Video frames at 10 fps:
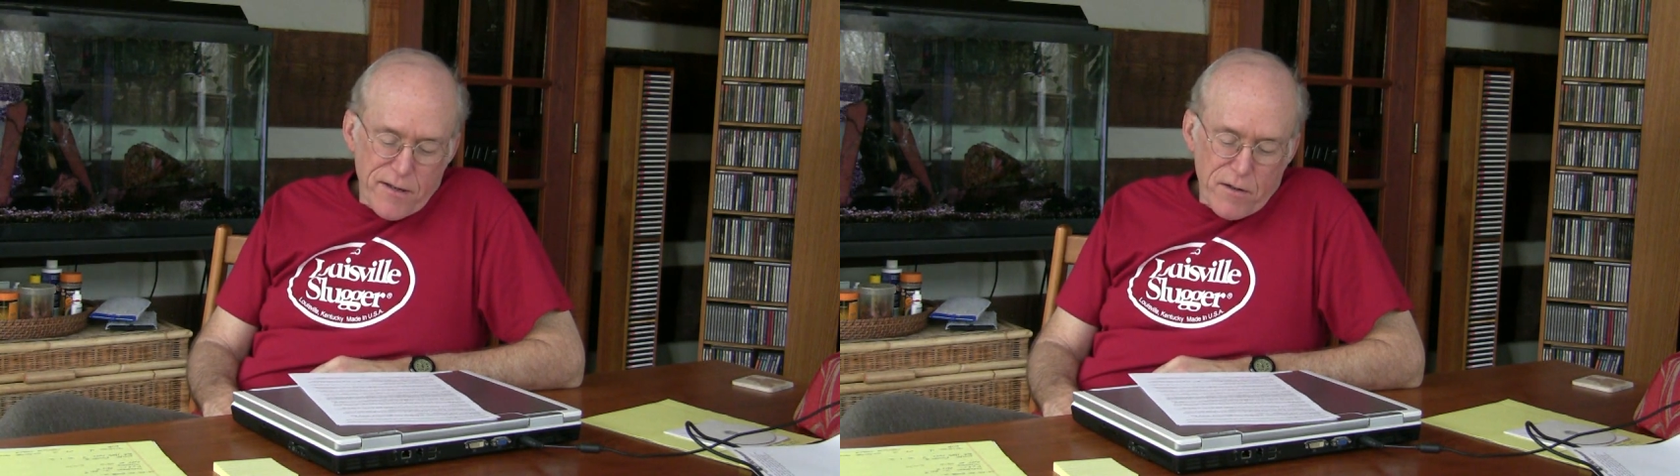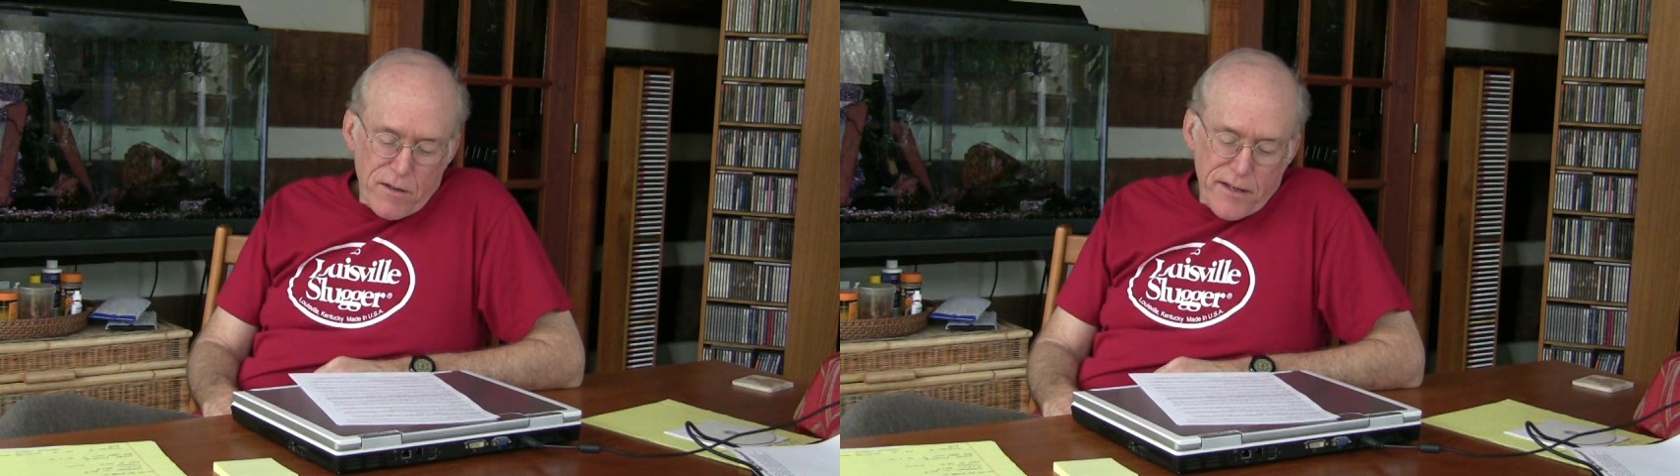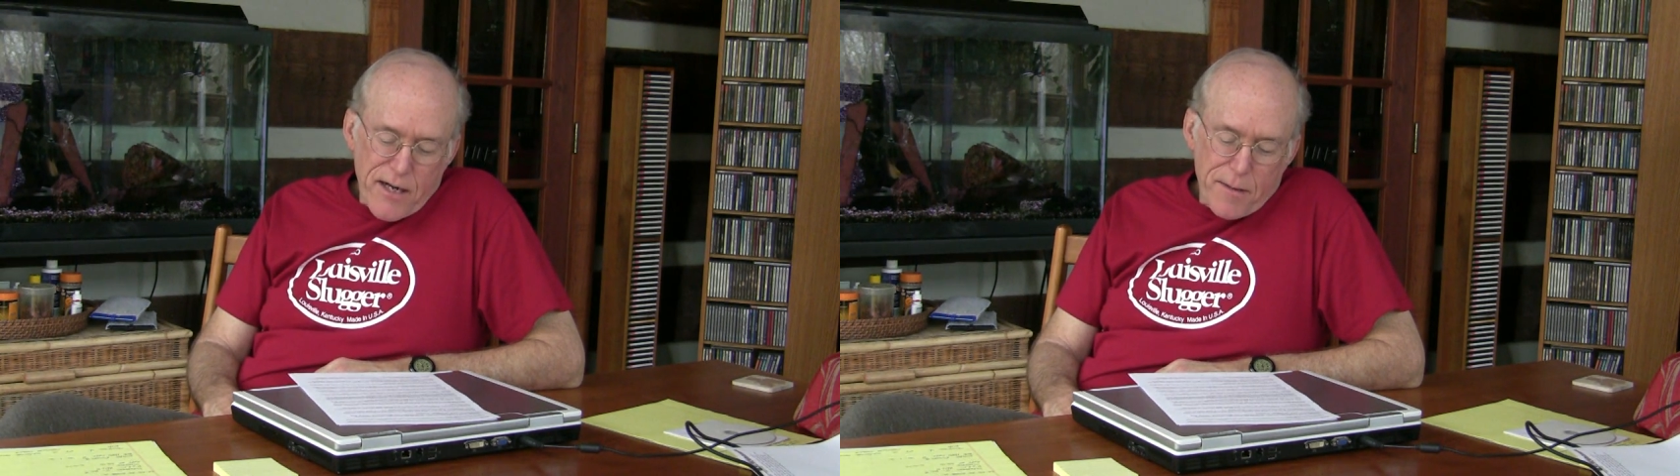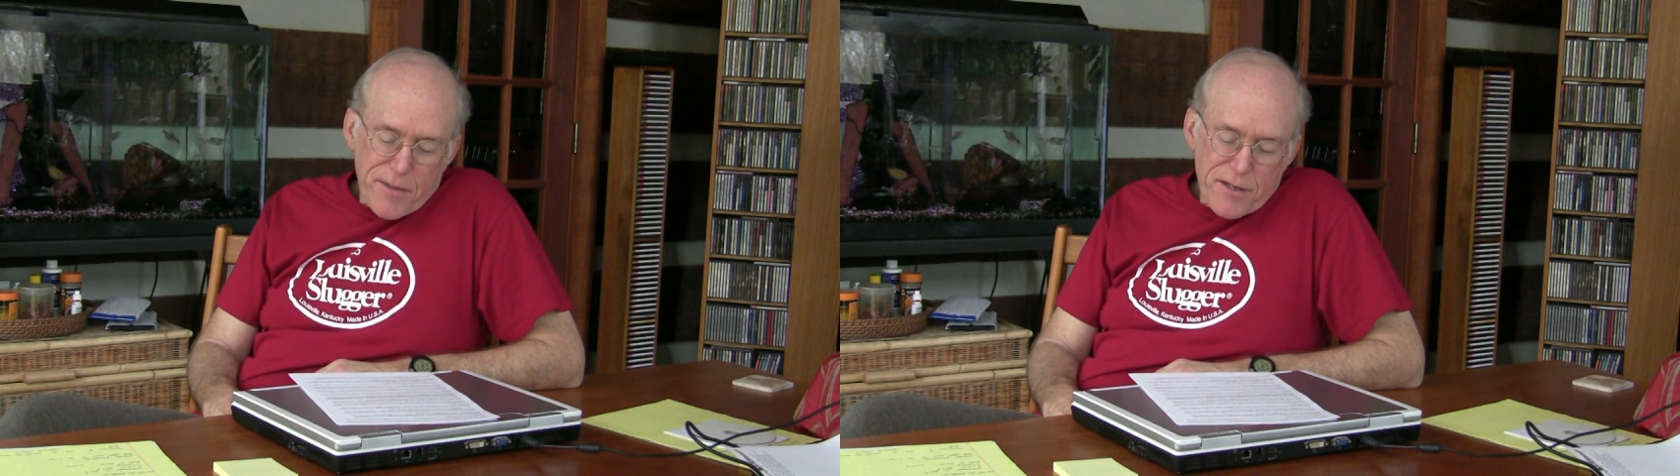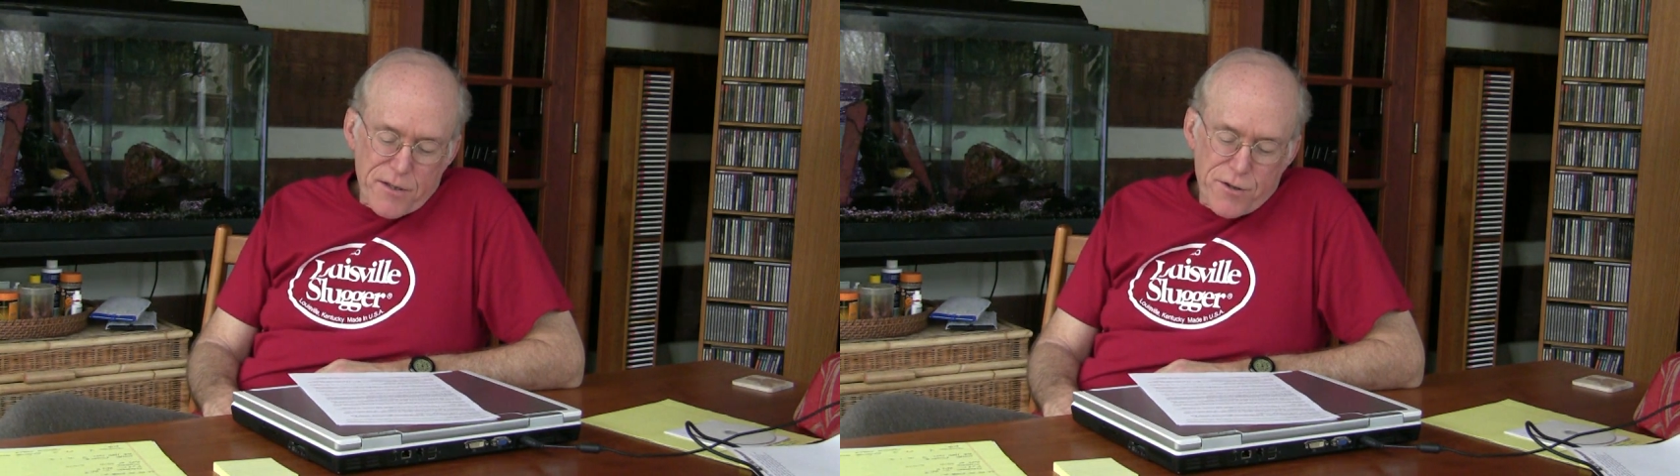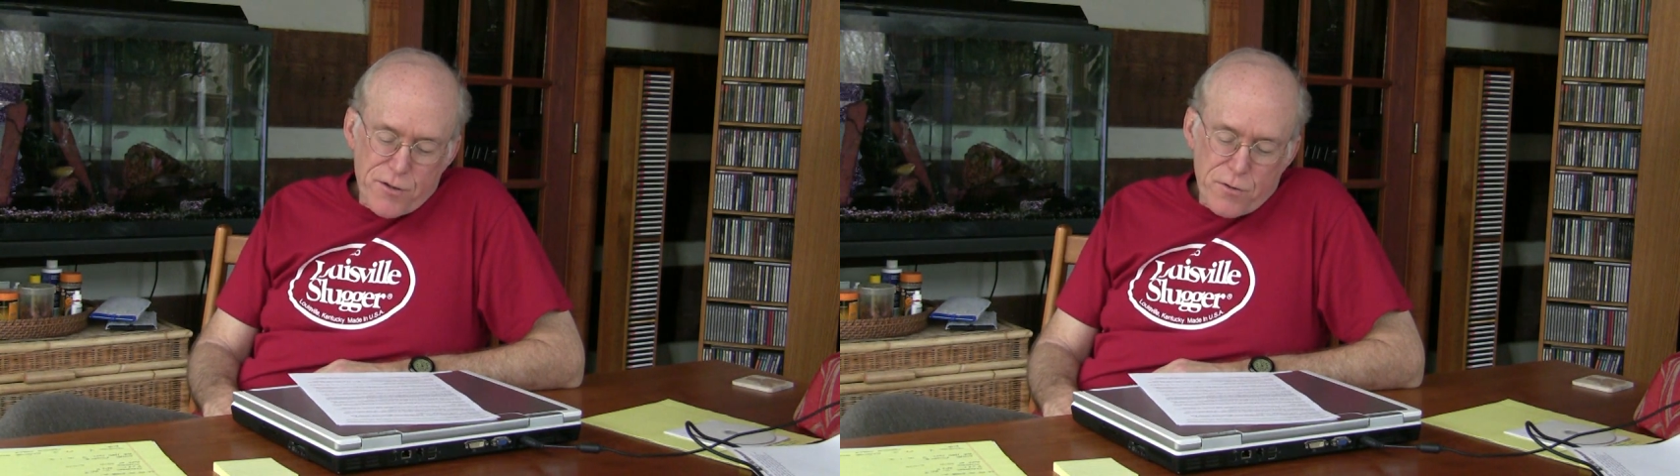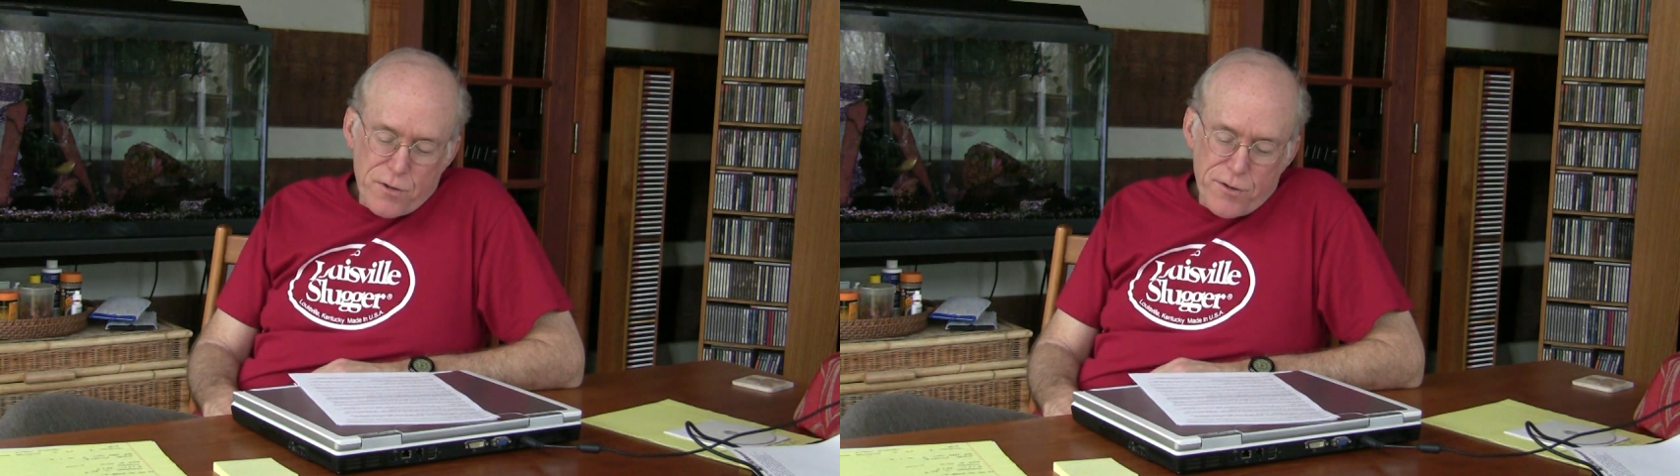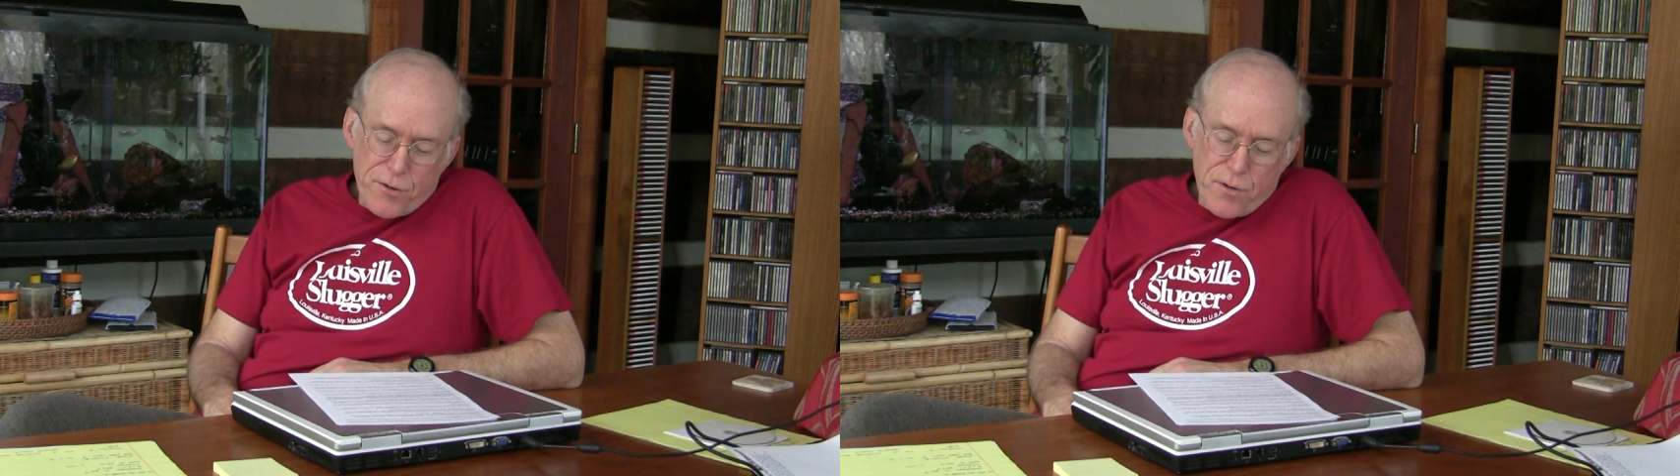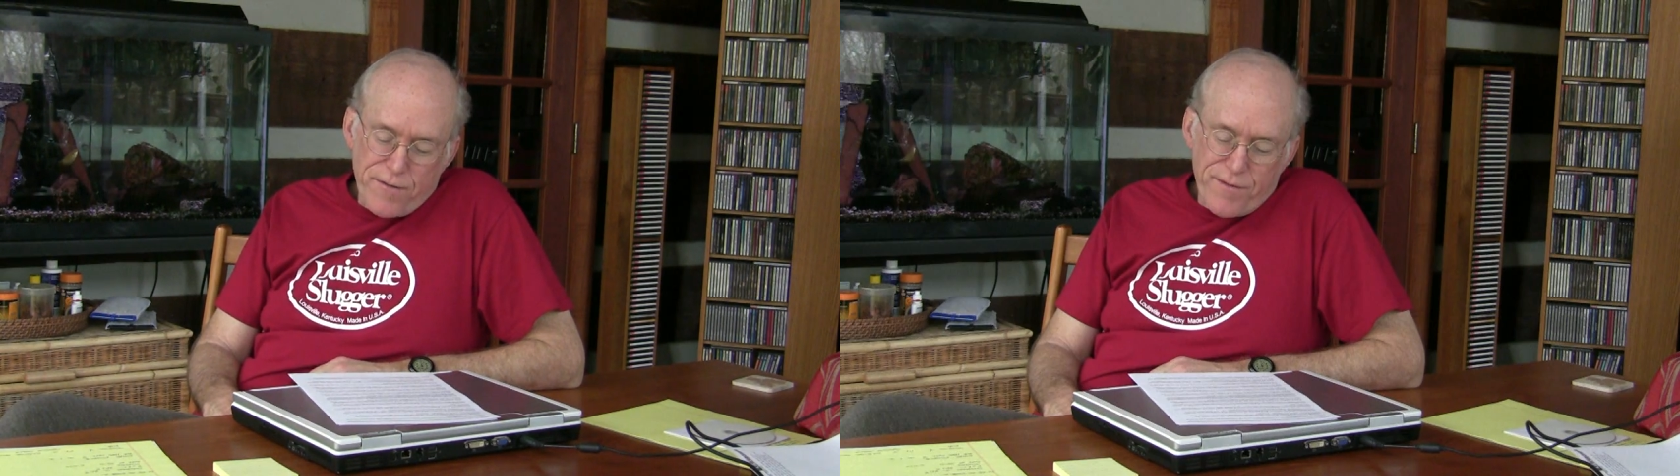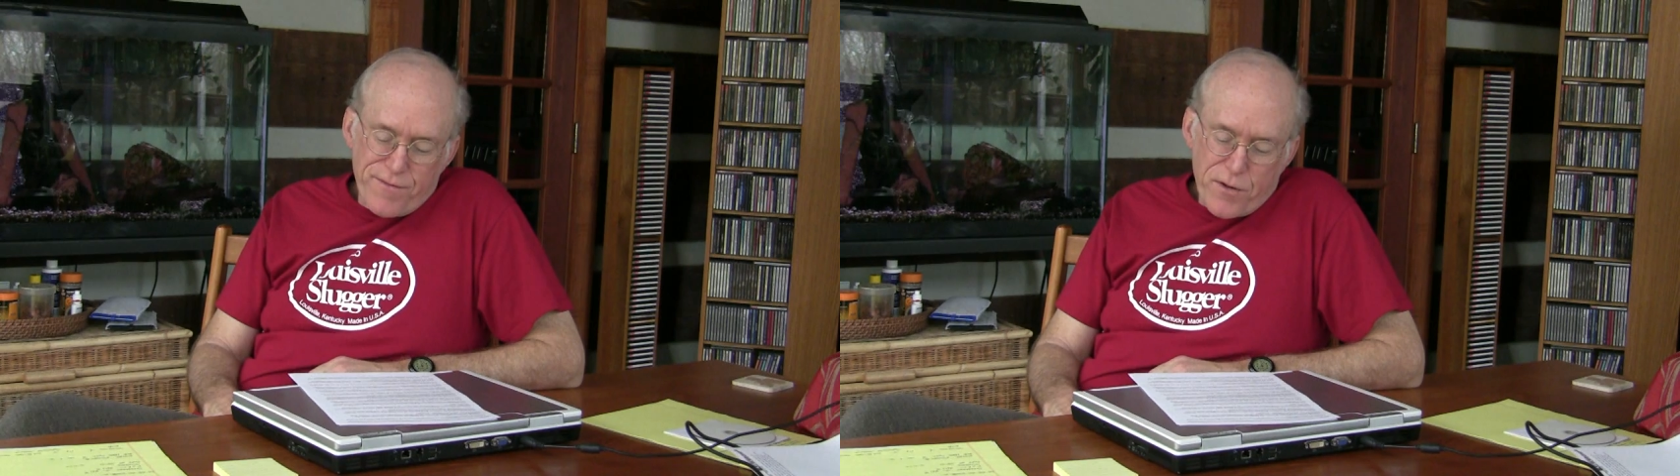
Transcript: your early comics assured you of a